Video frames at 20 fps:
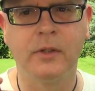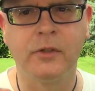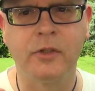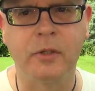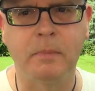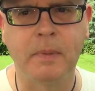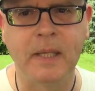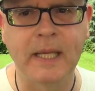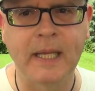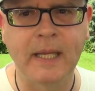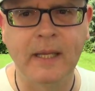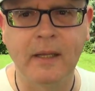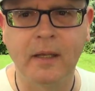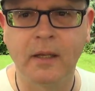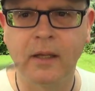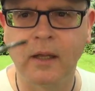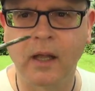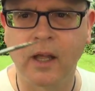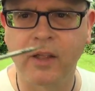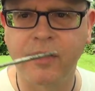to be
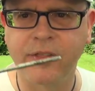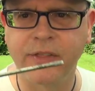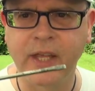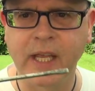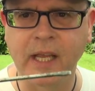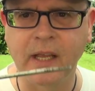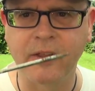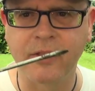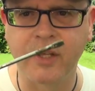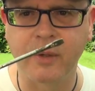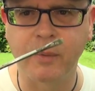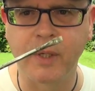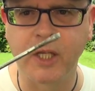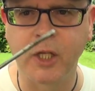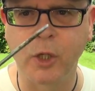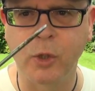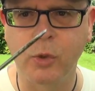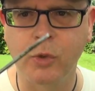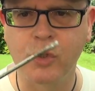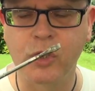a thing that we
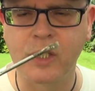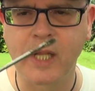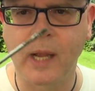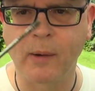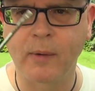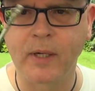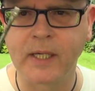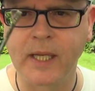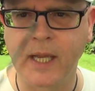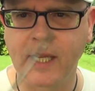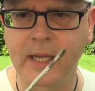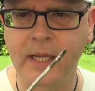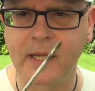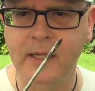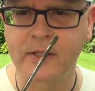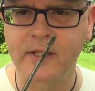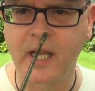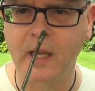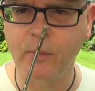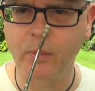use
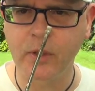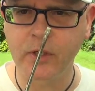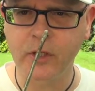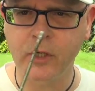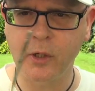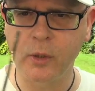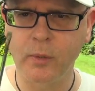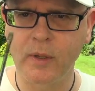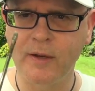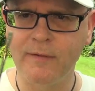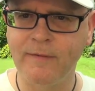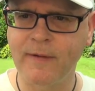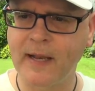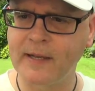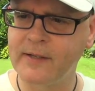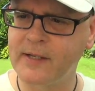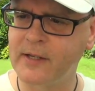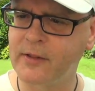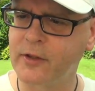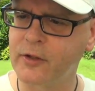nowadays. I wonder who
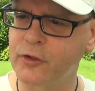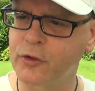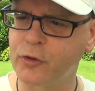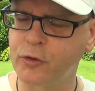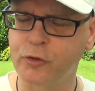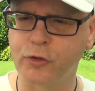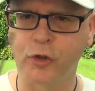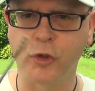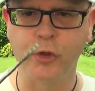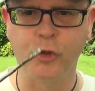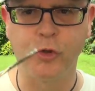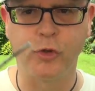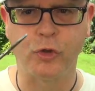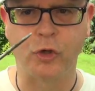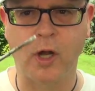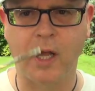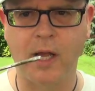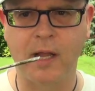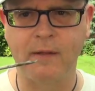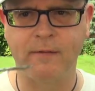invented the
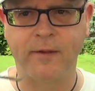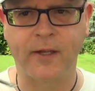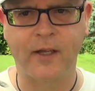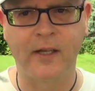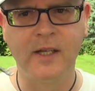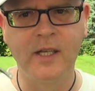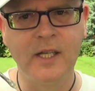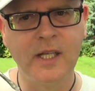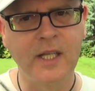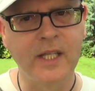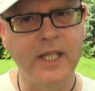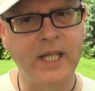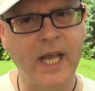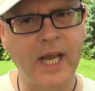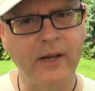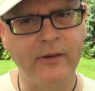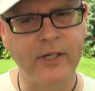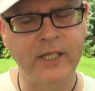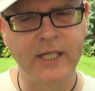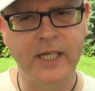screwdriver.
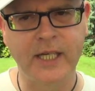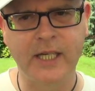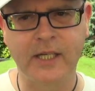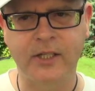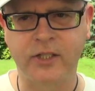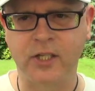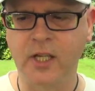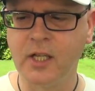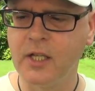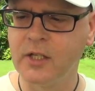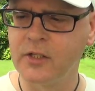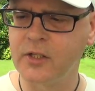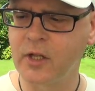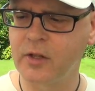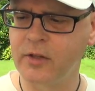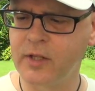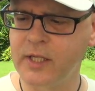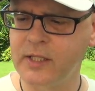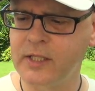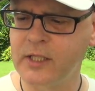There it is.
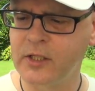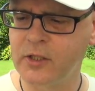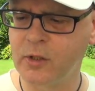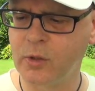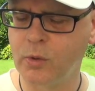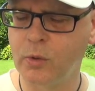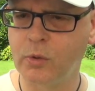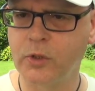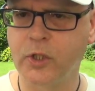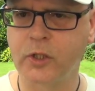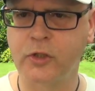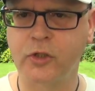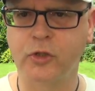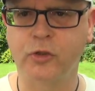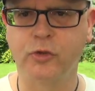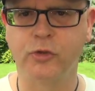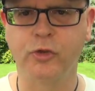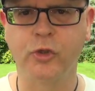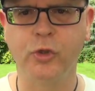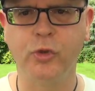So this is called a
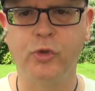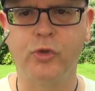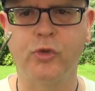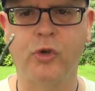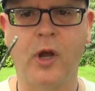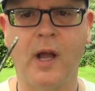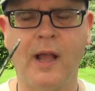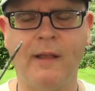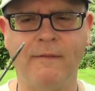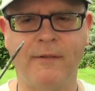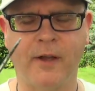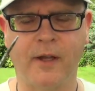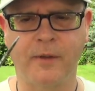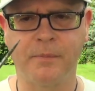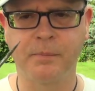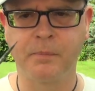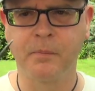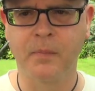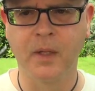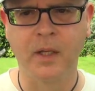screwdriver,
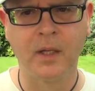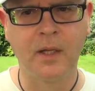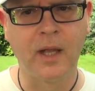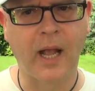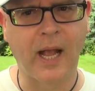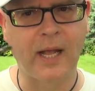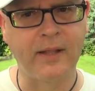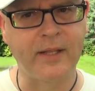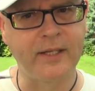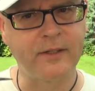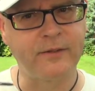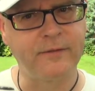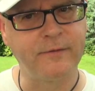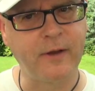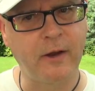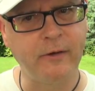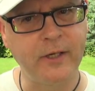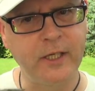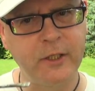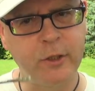and it's
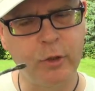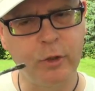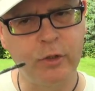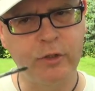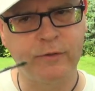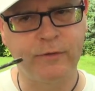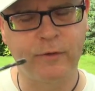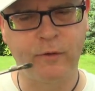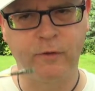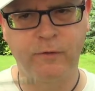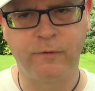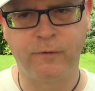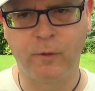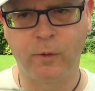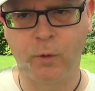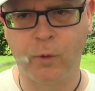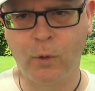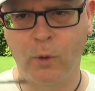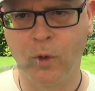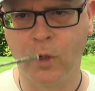very useful
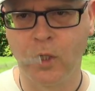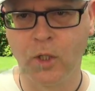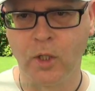for